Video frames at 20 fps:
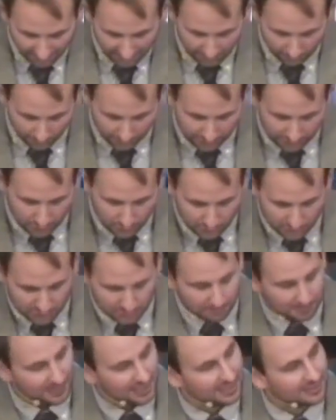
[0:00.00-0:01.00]
And when you
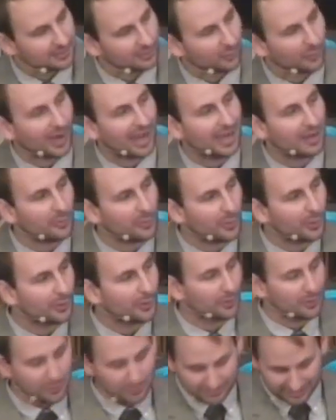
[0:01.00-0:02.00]
speak the right
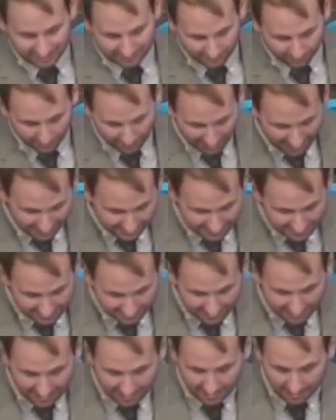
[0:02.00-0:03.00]
words at the right
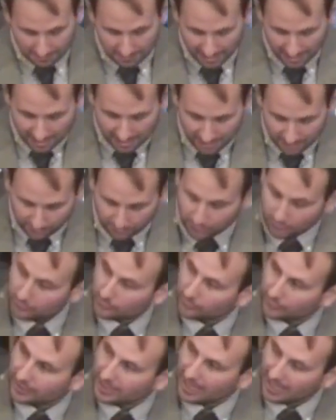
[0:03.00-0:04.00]
time, you
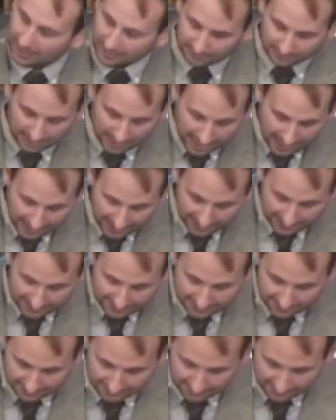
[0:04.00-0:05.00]
create
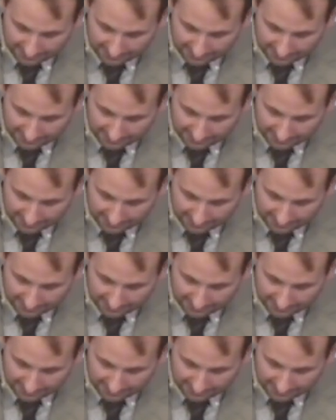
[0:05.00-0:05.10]
light